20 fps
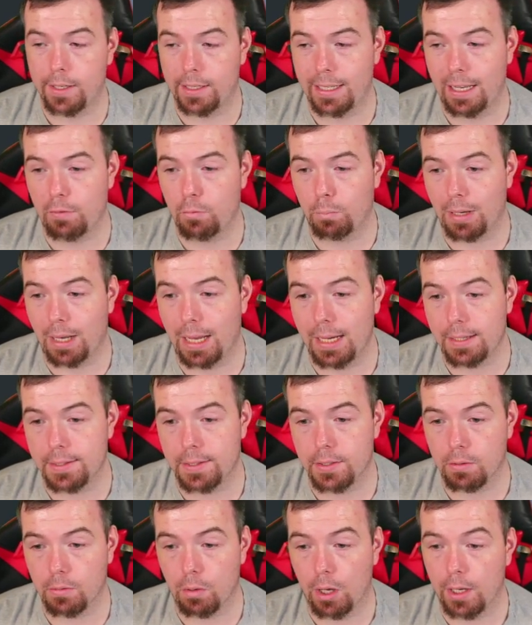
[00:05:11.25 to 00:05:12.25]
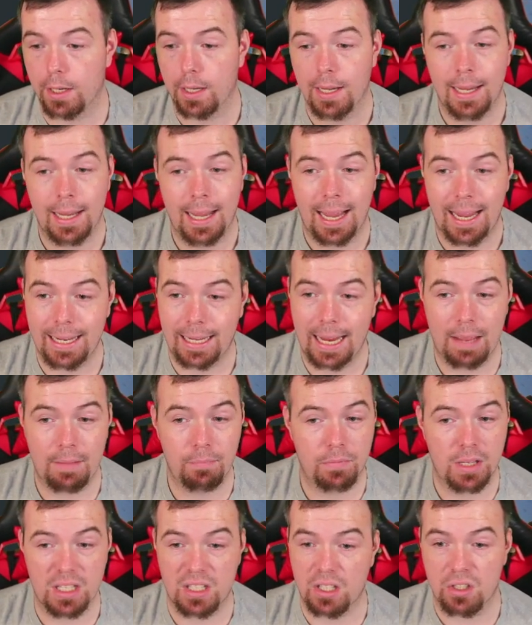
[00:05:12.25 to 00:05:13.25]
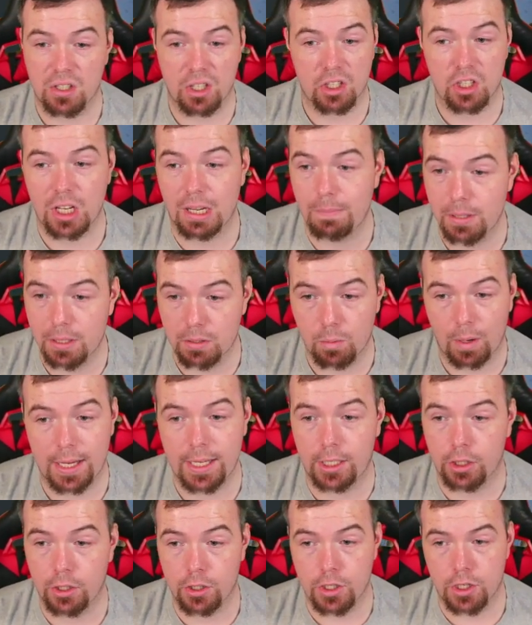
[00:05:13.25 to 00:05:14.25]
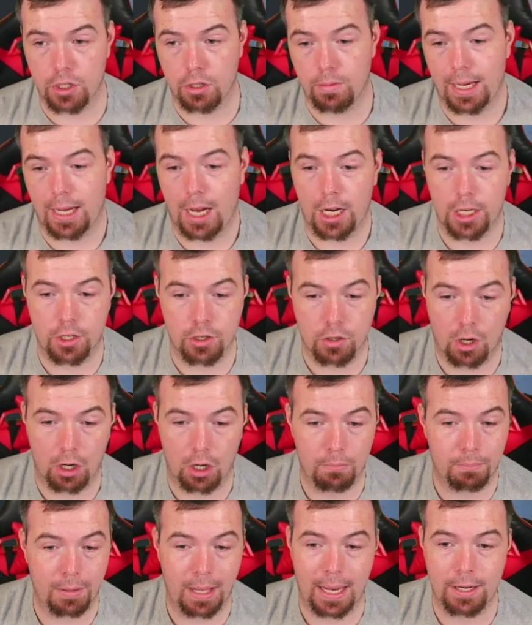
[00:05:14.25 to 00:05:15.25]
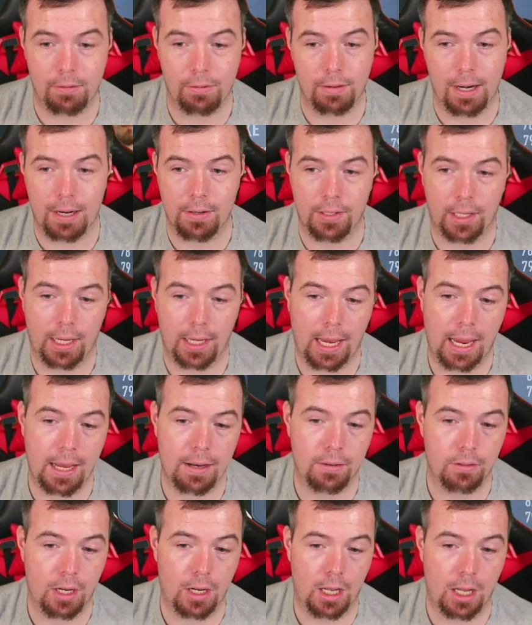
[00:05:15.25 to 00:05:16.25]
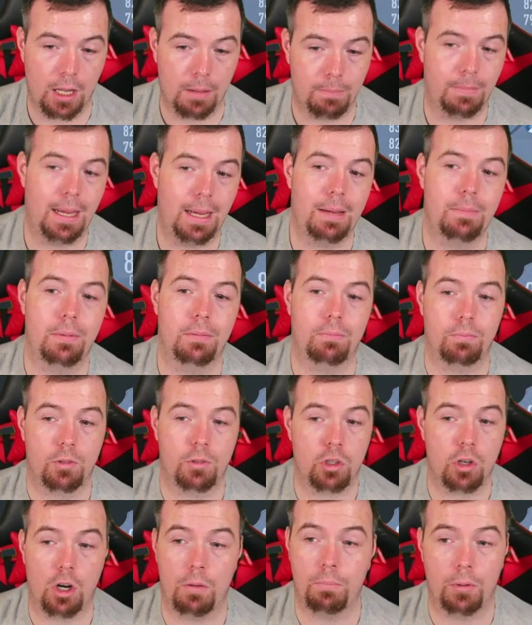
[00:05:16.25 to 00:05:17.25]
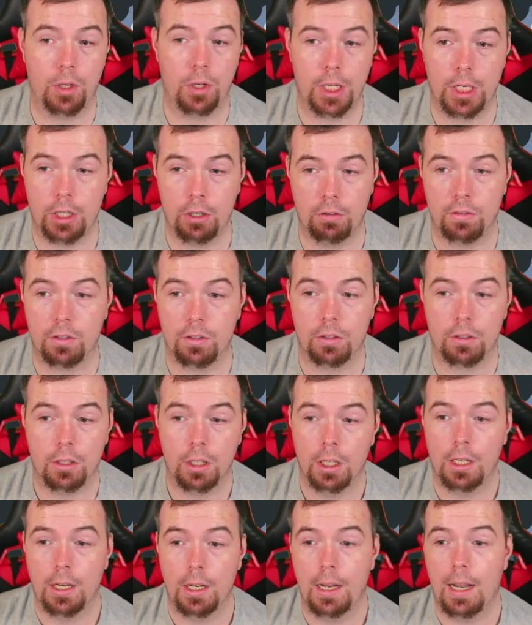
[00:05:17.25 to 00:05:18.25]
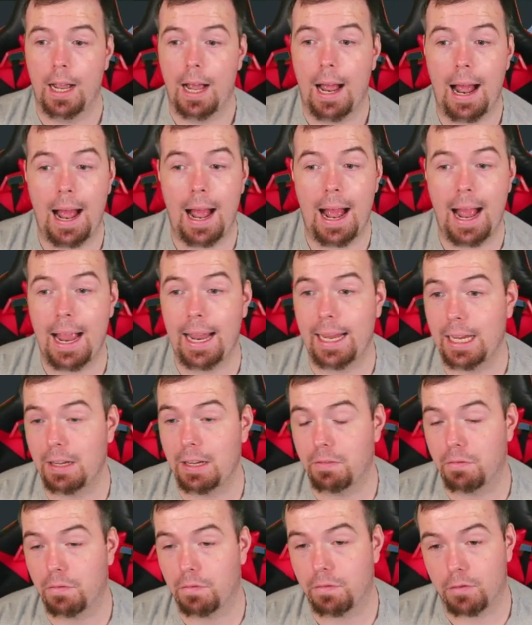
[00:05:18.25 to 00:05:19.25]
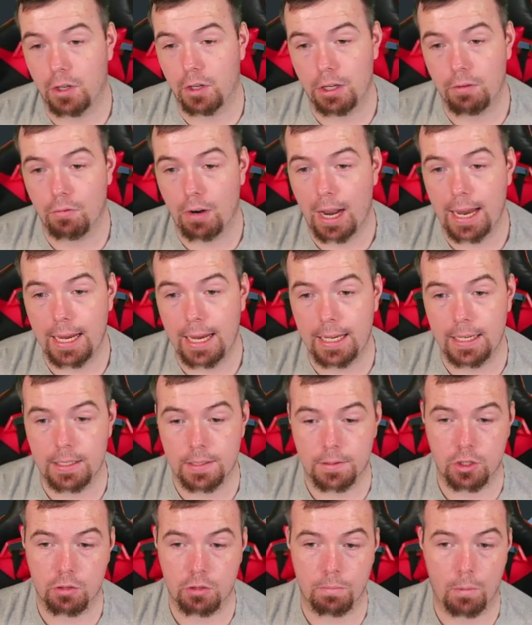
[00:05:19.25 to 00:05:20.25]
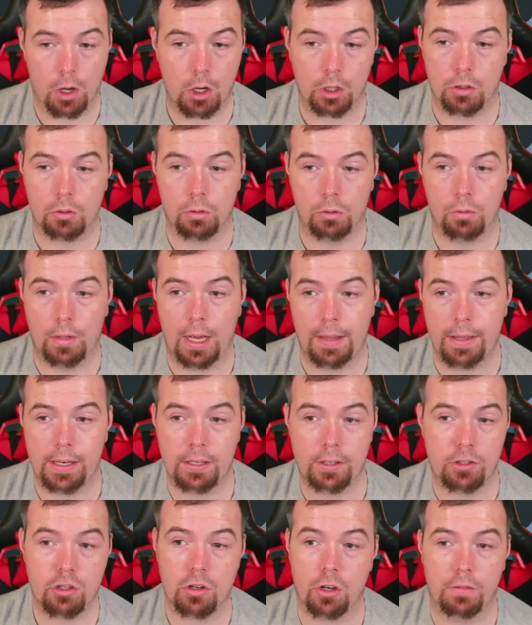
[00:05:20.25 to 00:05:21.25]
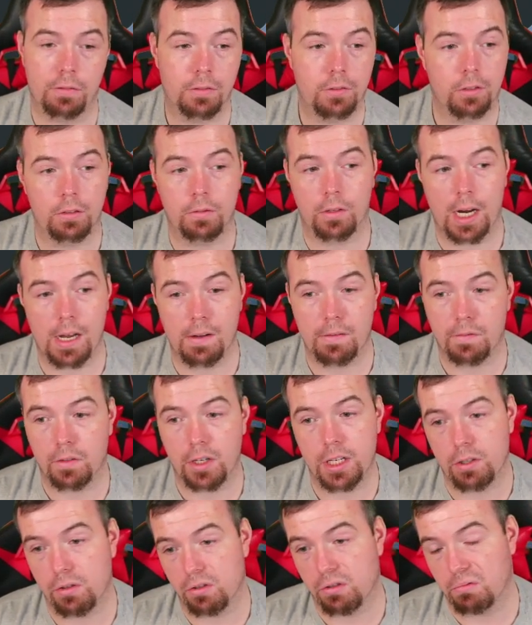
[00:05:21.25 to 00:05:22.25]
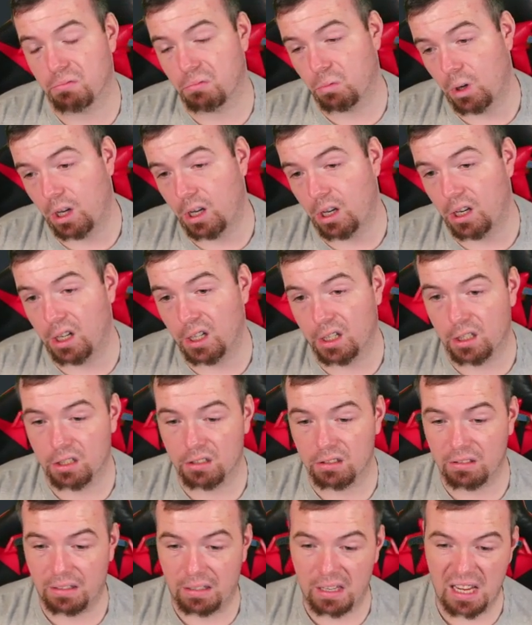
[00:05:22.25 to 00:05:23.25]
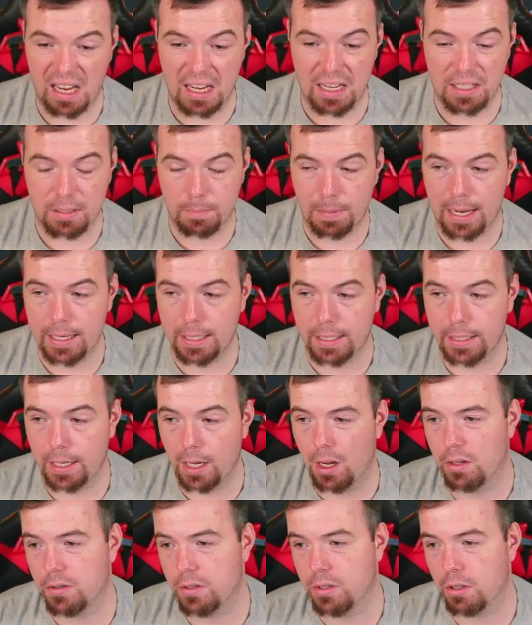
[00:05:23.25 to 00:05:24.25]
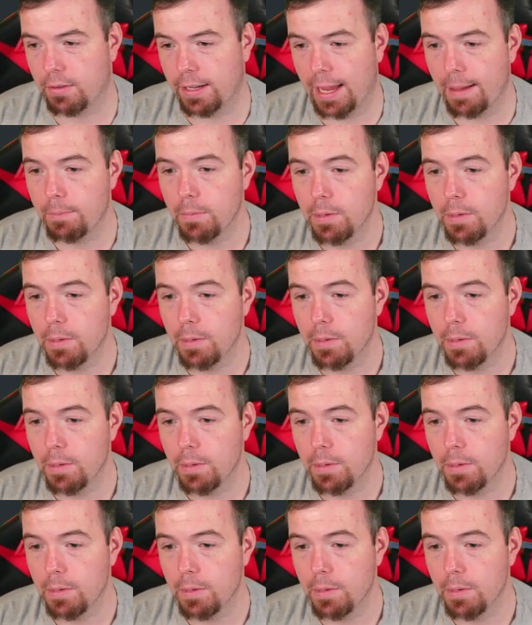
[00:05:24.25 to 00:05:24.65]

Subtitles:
11 players in squad. Again, this is the cheapest way you could do it. I tried playing around again. Maybe try putting another 83 rated Schmeichel and then try for another 83. Doesn't work. It's a pain in the ass. So yeah.